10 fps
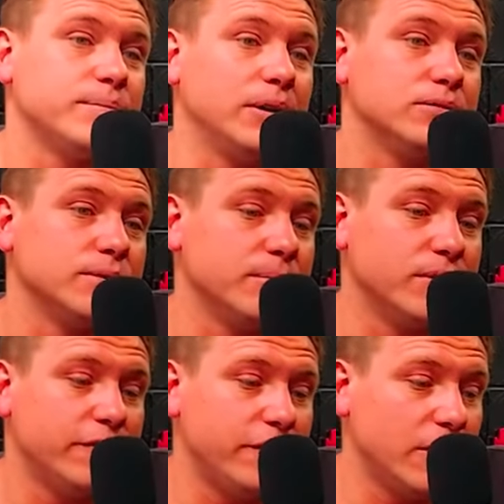I spoke to him
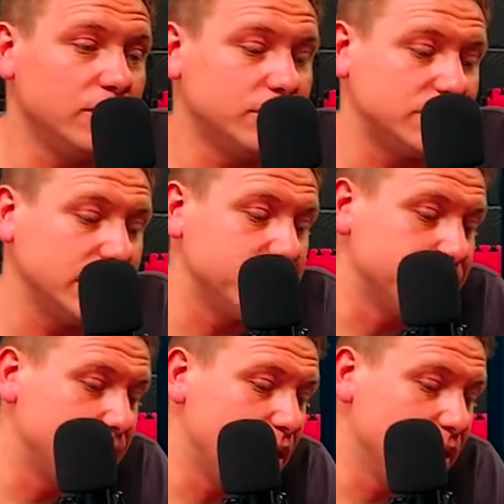on the phone. I said,
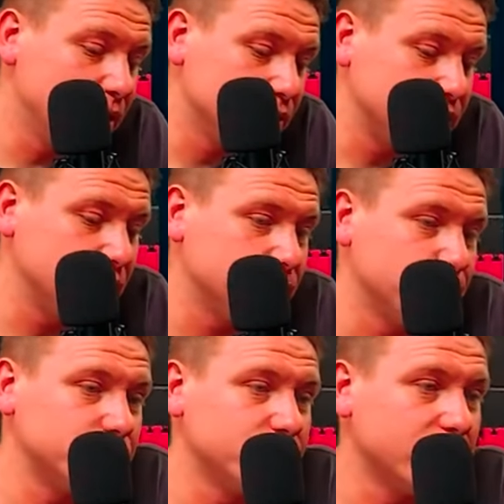Martin, I said,
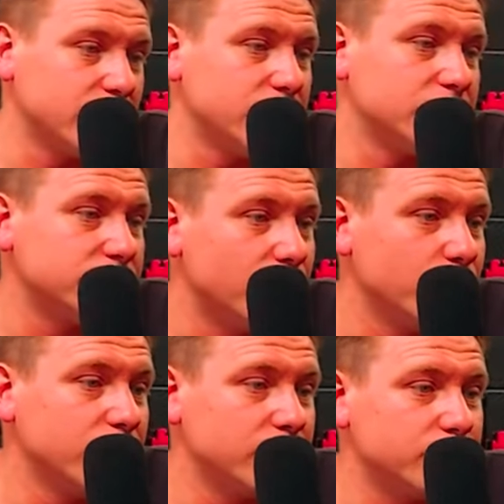what do you reckon? I
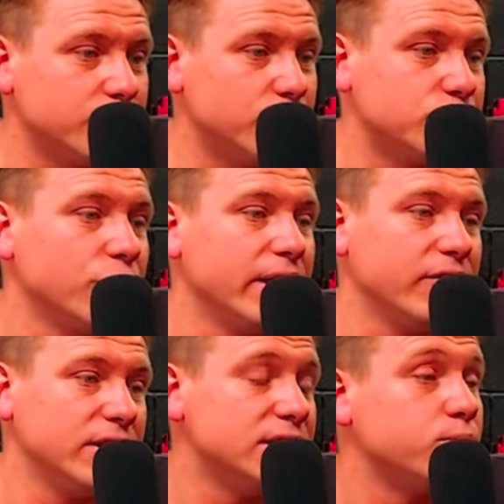want to want to try and
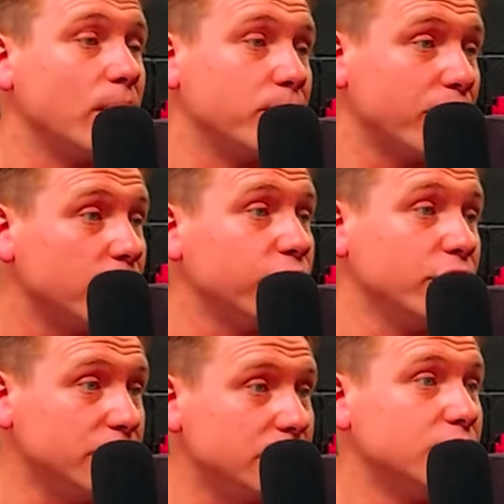have at least one pro
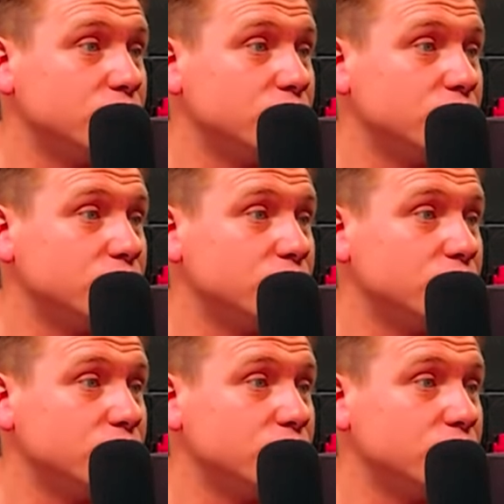fight.